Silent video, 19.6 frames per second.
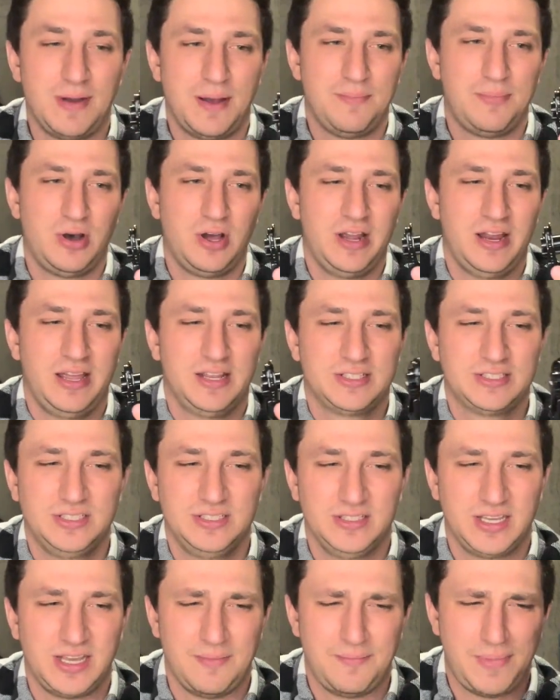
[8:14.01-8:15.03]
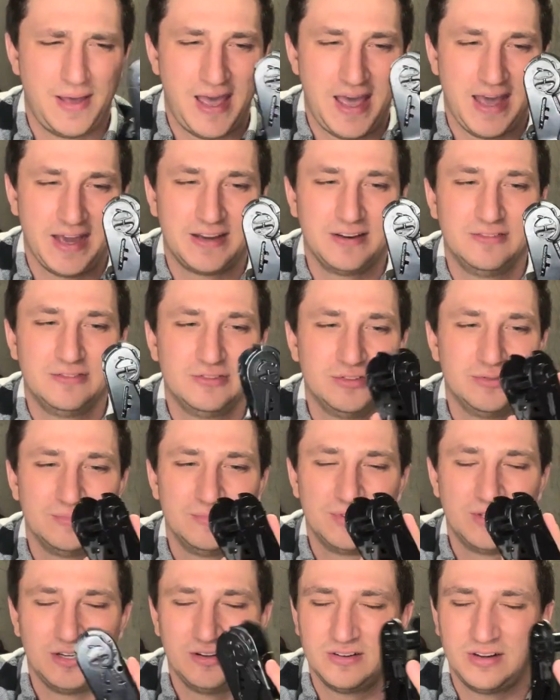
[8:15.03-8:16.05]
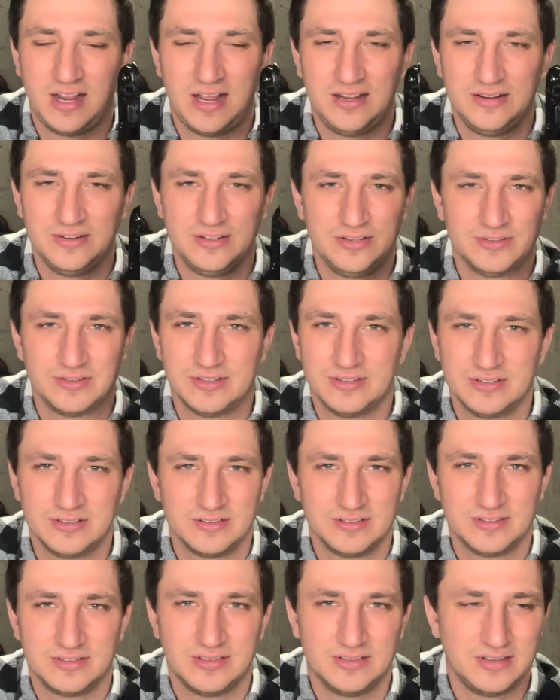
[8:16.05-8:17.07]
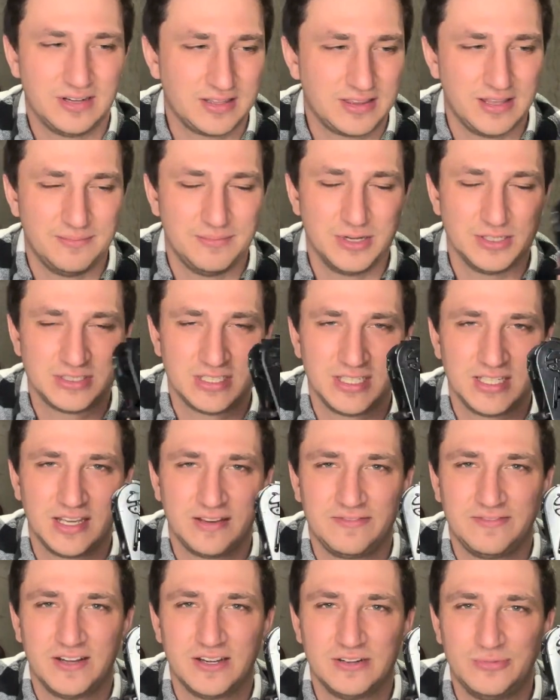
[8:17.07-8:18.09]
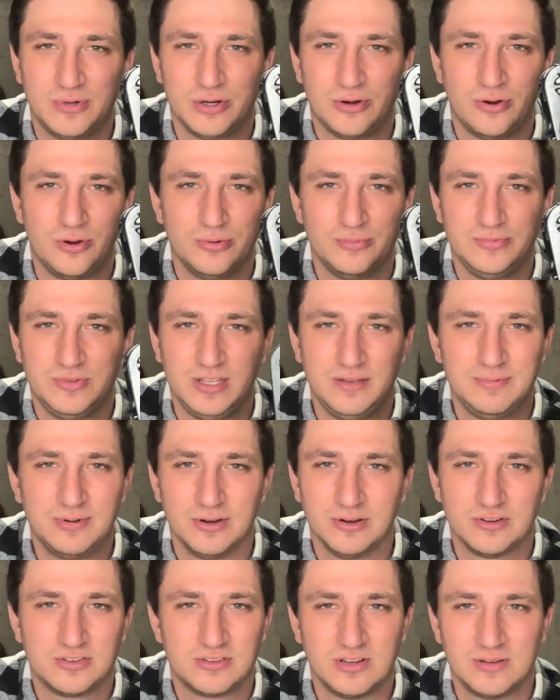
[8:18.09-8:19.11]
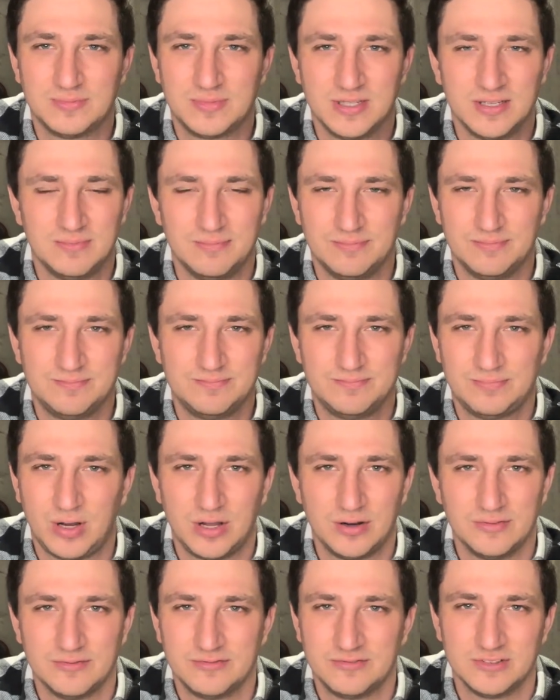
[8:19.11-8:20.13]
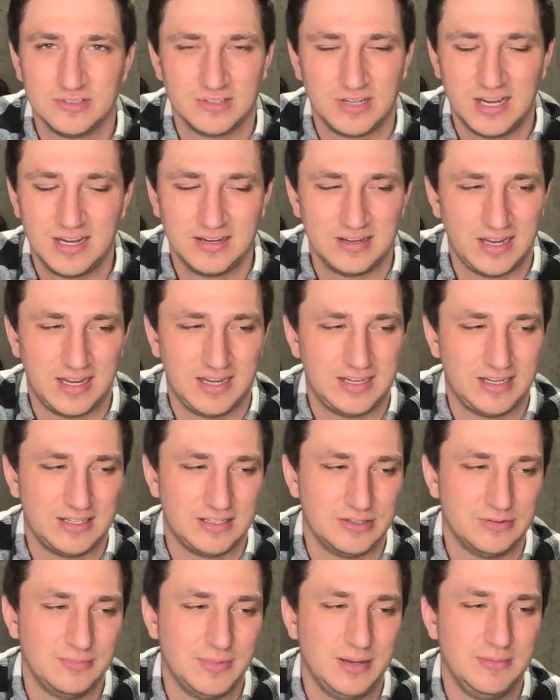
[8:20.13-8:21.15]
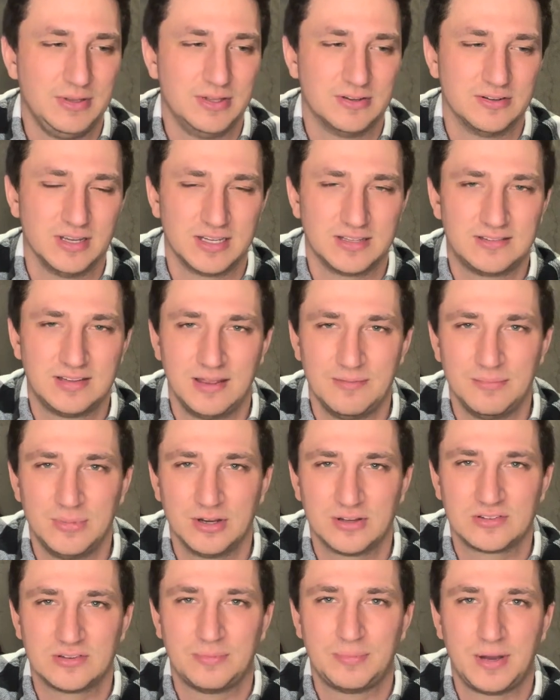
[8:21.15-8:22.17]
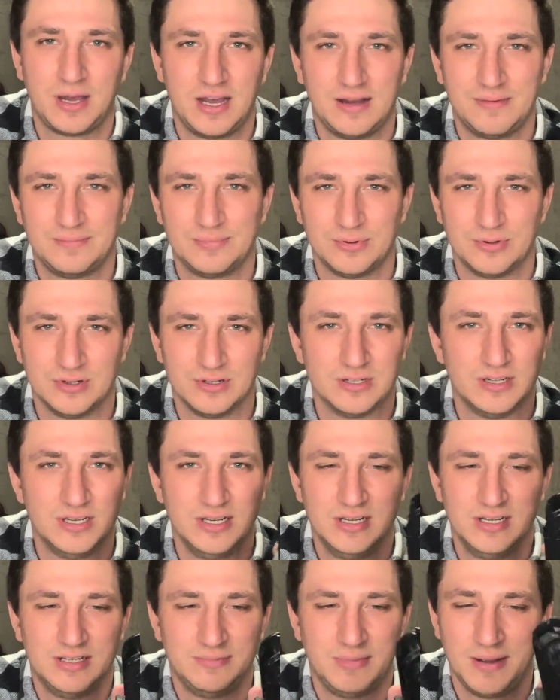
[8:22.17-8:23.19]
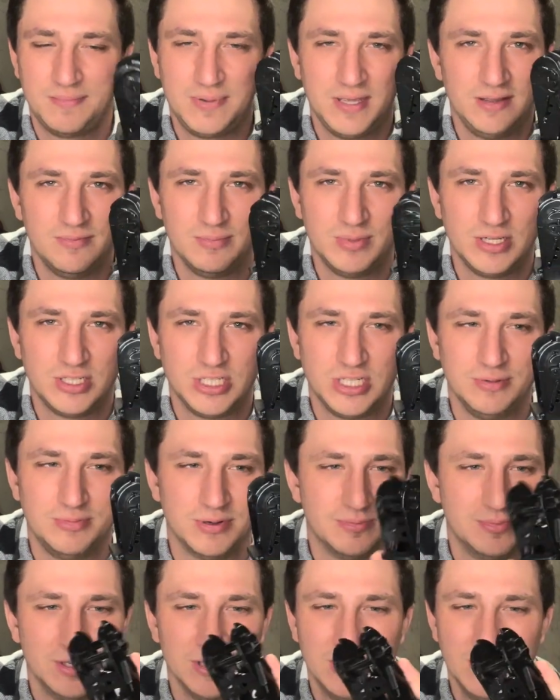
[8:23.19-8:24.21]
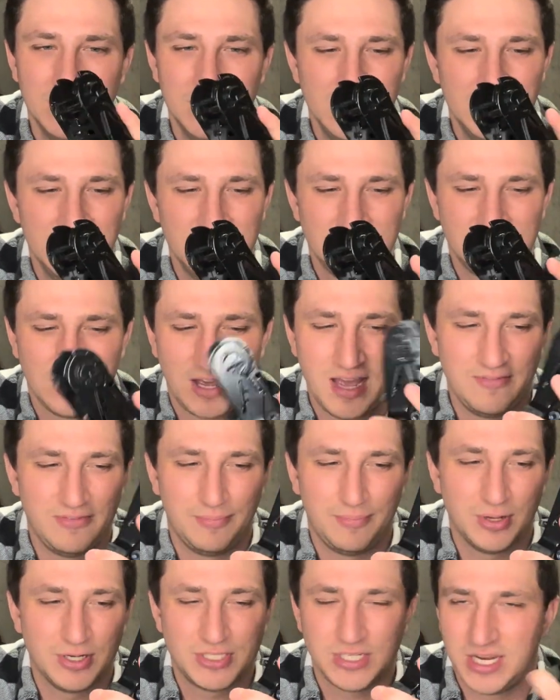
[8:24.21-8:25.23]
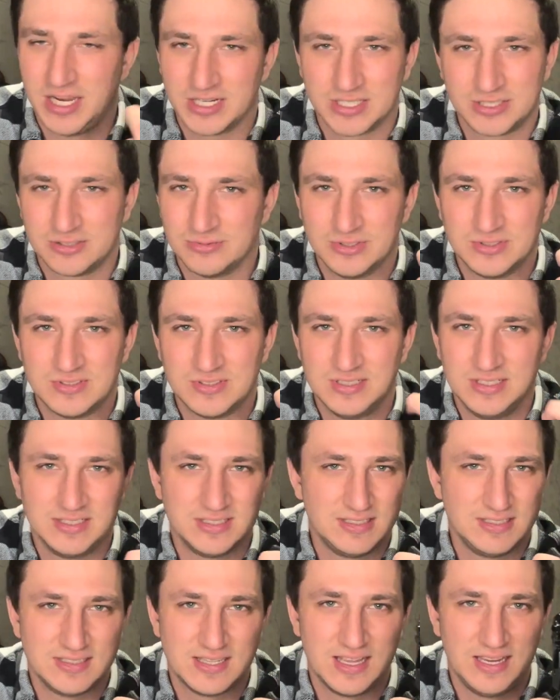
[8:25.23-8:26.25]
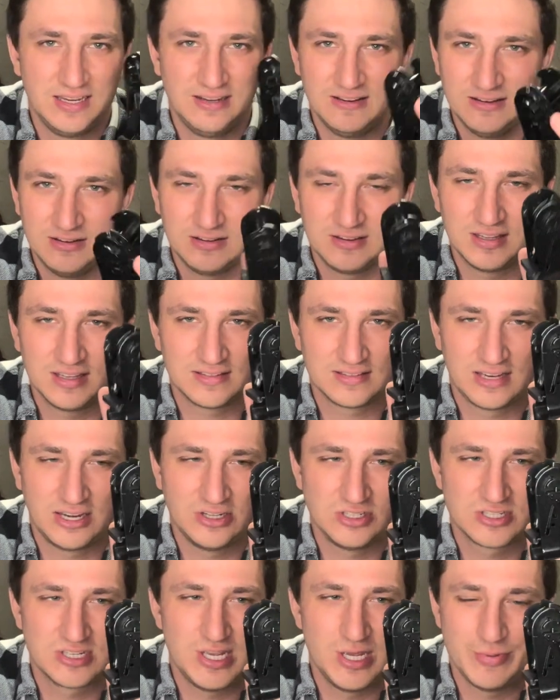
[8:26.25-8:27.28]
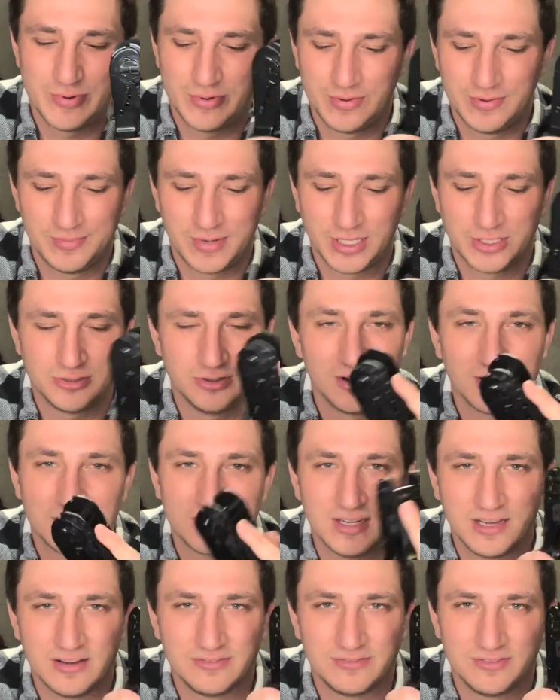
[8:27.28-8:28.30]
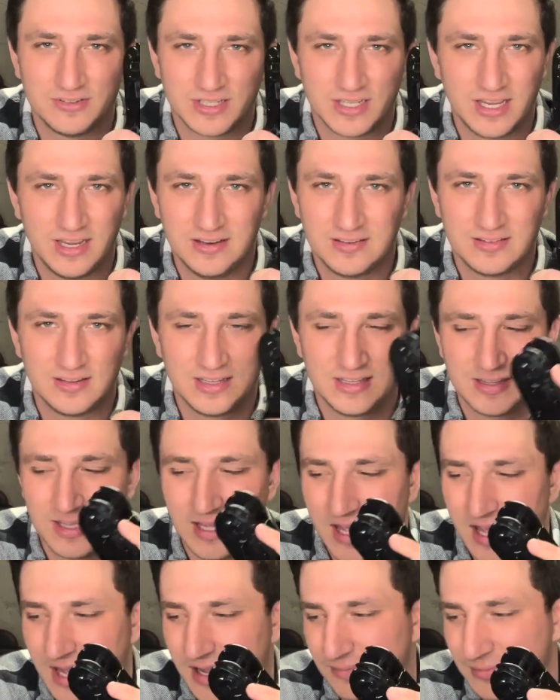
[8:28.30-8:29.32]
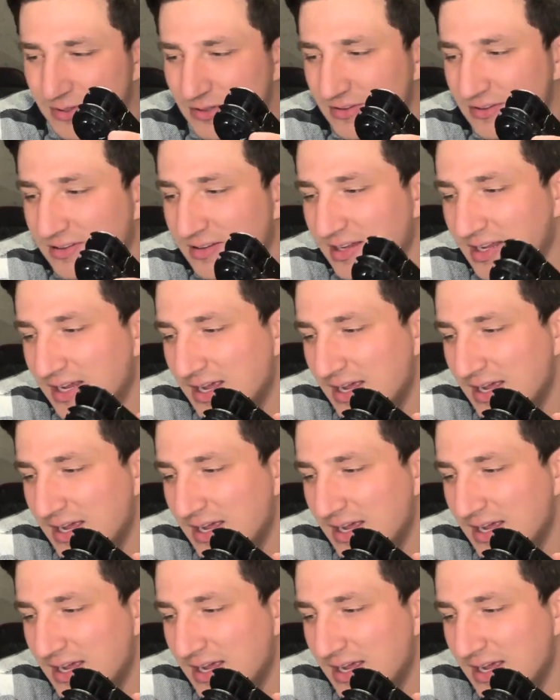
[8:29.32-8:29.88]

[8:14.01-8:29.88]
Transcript: I bought actually like a pack of them. They're not that much. I think I found them on Home Depot or something and bought them for, I don't know, maybe they're like $10 a pop, or might even be cheaper. But so I have a bunch of extra ones of these heavy duty things, and I just keep them in my truck now in case anything happens.